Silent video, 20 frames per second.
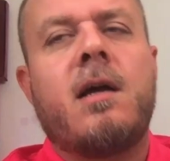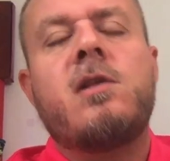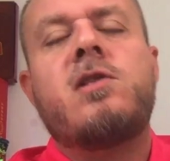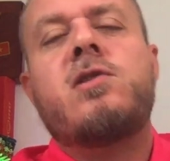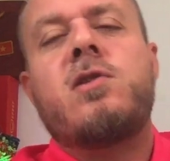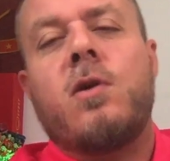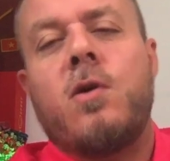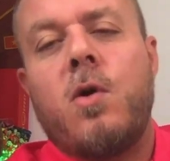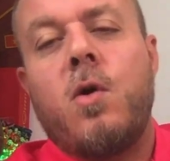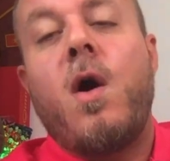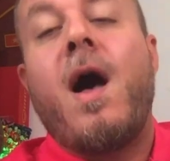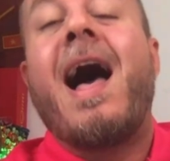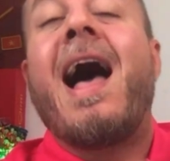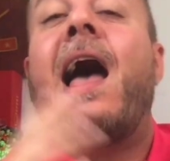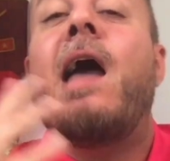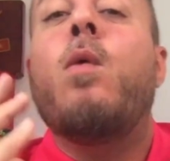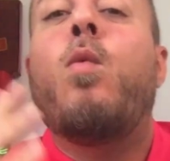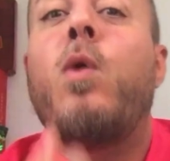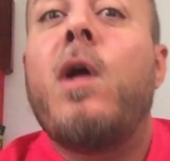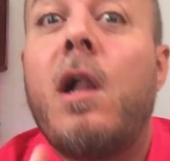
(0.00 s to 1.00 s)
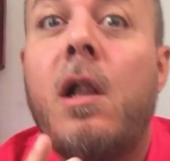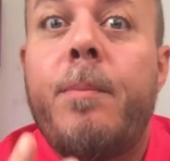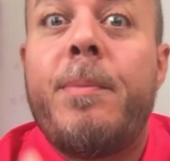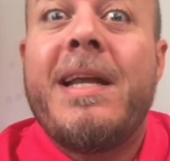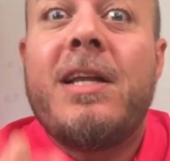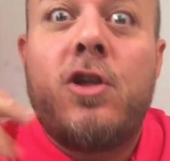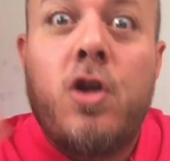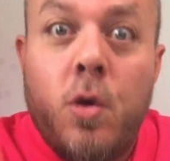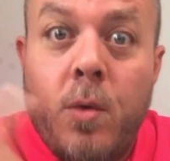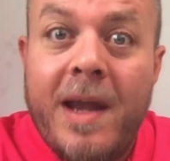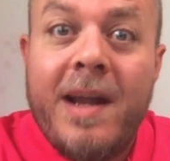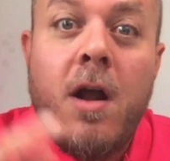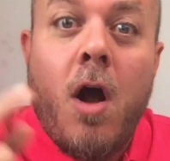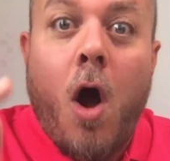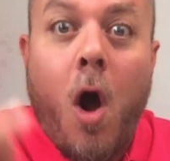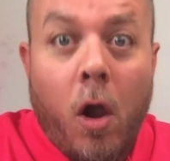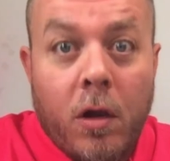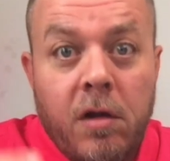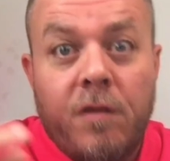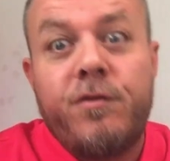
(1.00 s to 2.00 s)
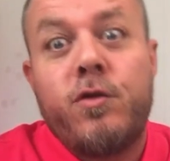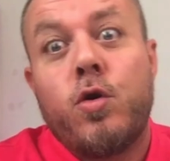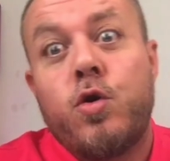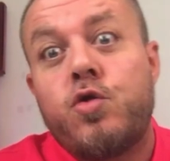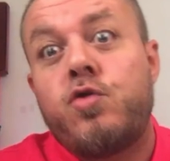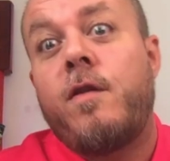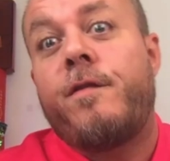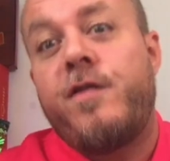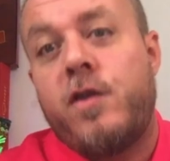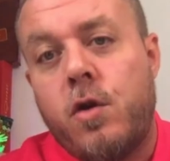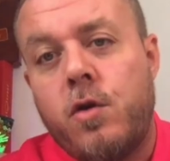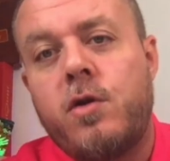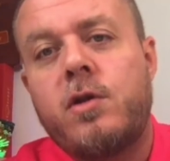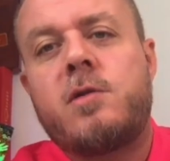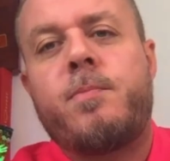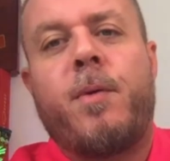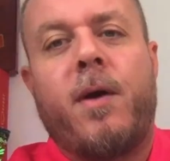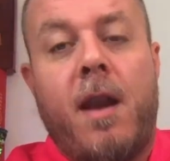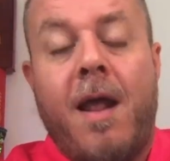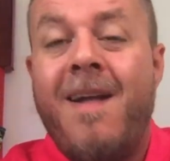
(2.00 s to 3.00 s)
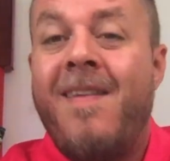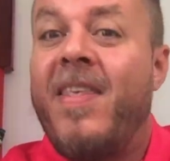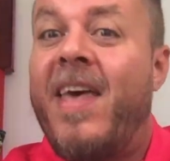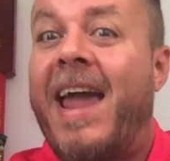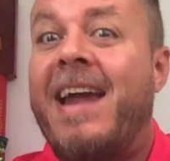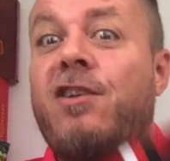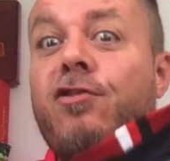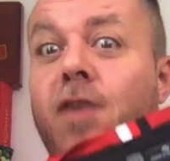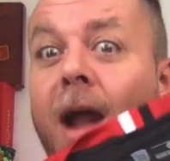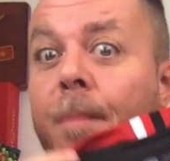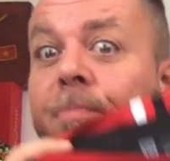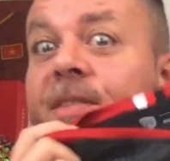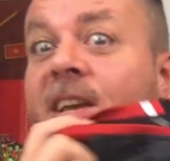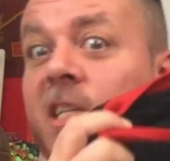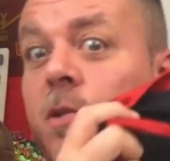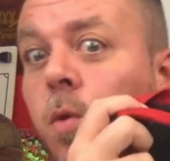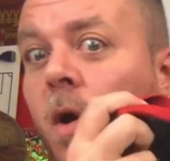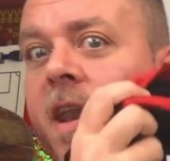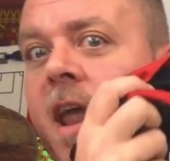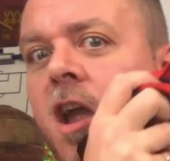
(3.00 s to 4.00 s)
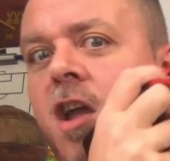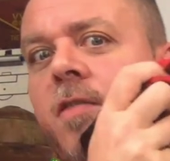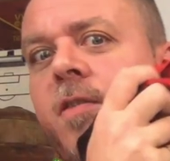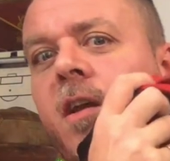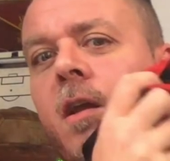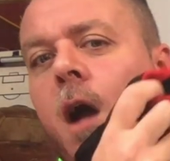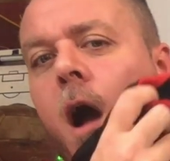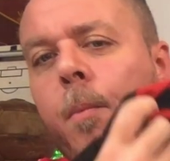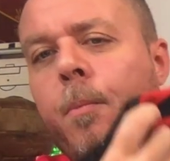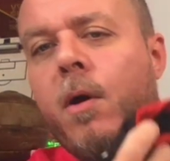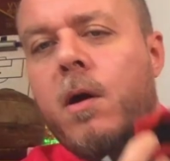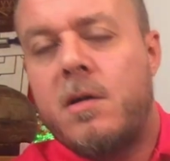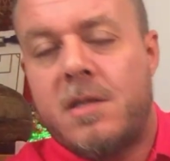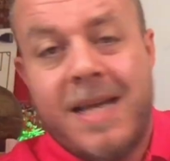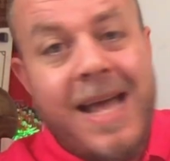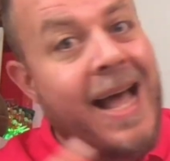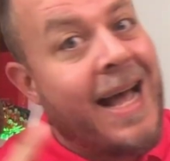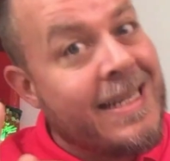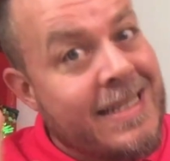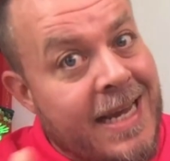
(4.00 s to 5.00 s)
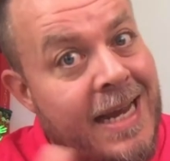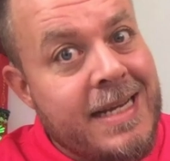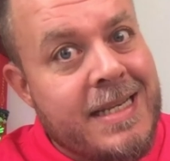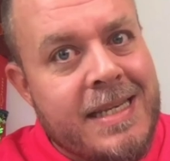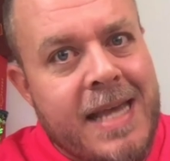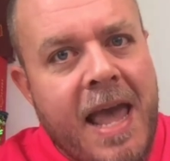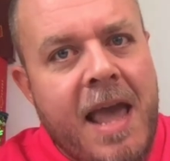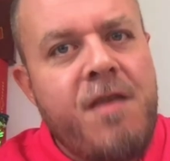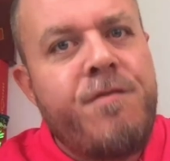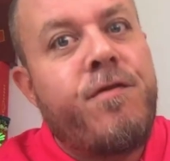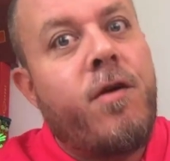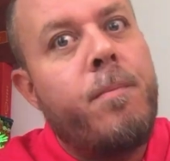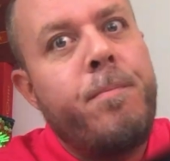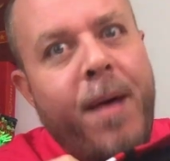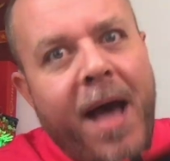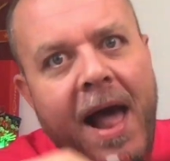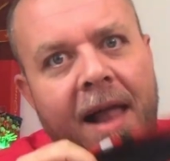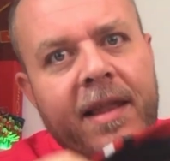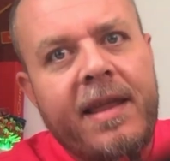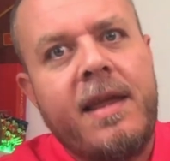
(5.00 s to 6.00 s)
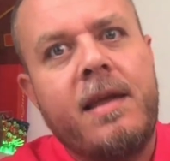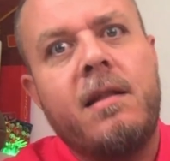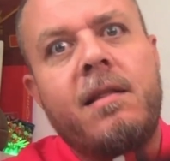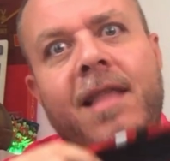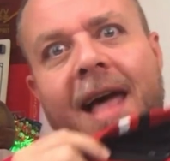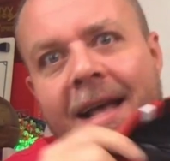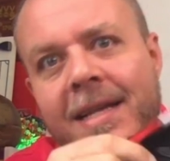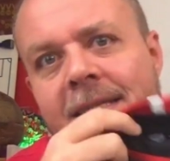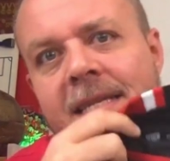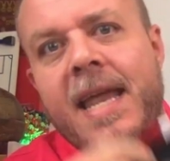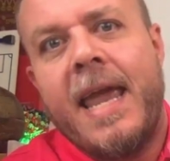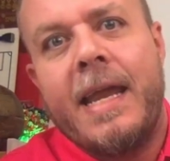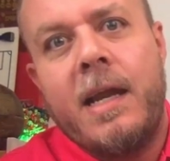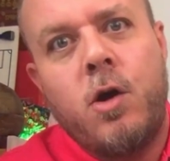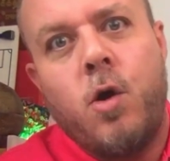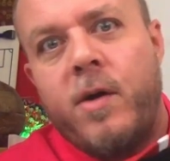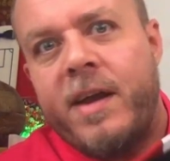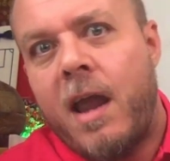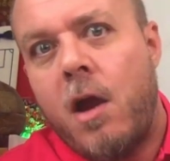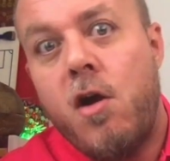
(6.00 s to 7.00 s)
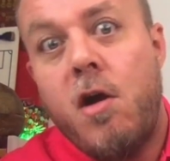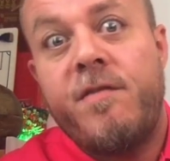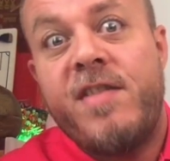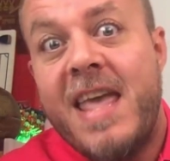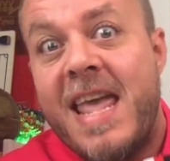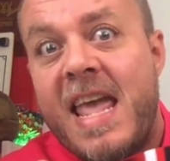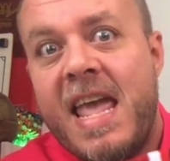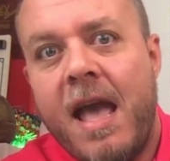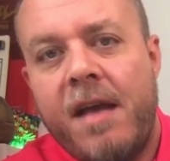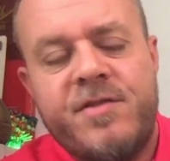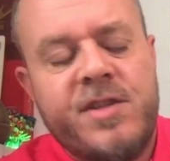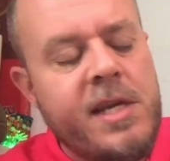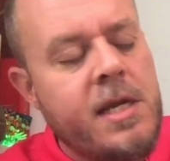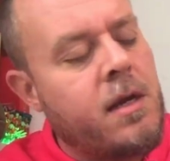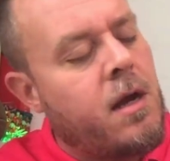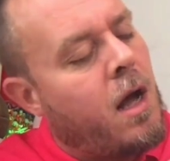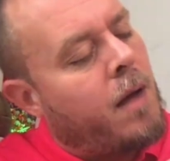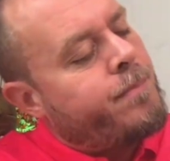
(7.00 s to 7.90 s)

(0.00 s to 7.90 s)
So I will be doing all of those reviews, but I grabbed this one out of the cupboard, as I said, for Bali last night going out of the AFC Cup.